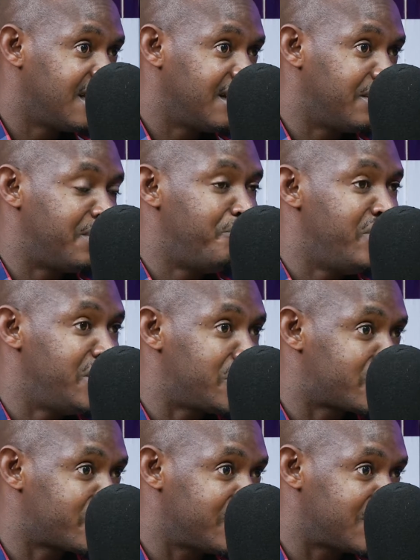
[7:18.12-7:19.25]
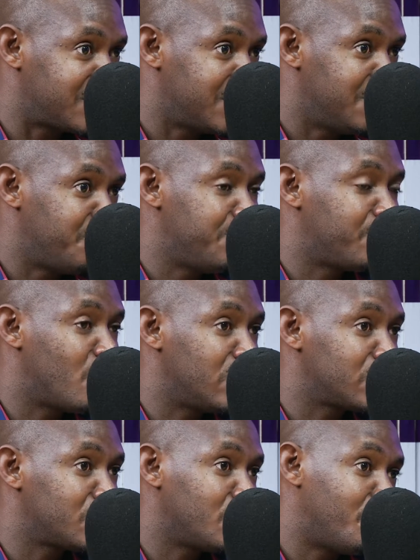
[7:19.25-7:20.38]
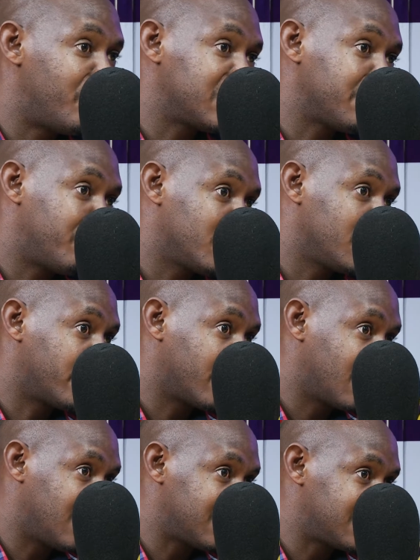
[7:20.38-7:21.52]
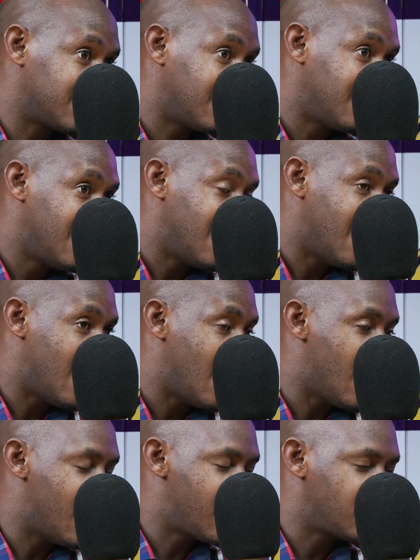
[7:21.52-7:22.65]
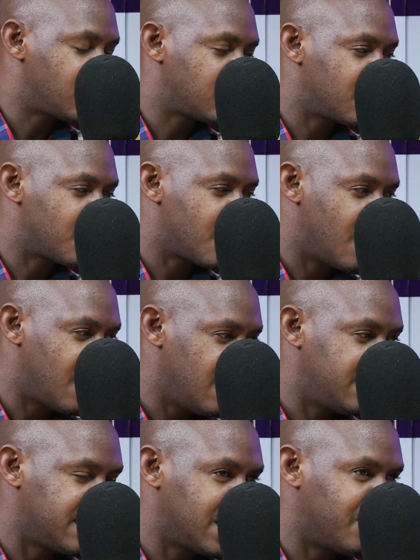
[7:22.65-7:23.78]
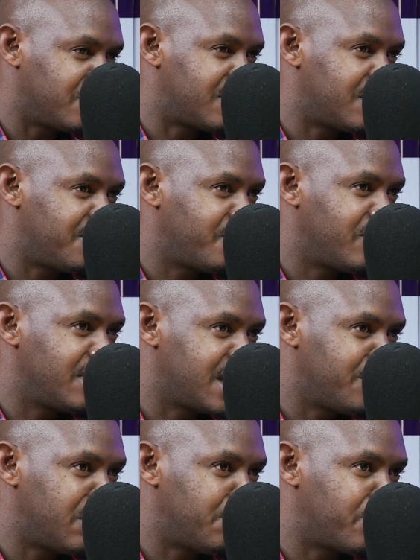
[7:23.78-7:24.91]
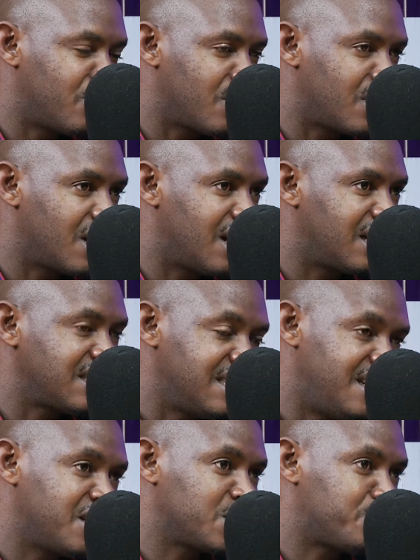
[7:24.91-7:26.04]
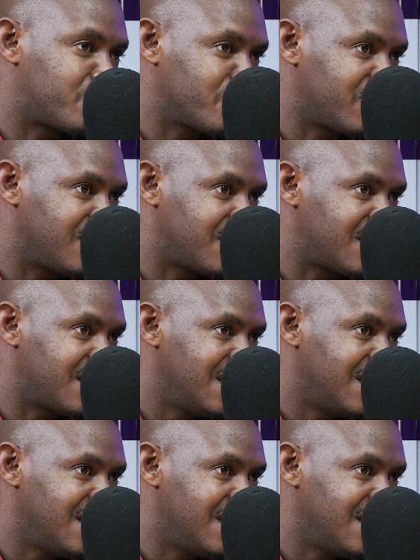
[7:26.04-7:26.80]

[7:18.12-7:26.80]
The ministries, people want to know much about agriculture. I highly doubt if one came up with a serious project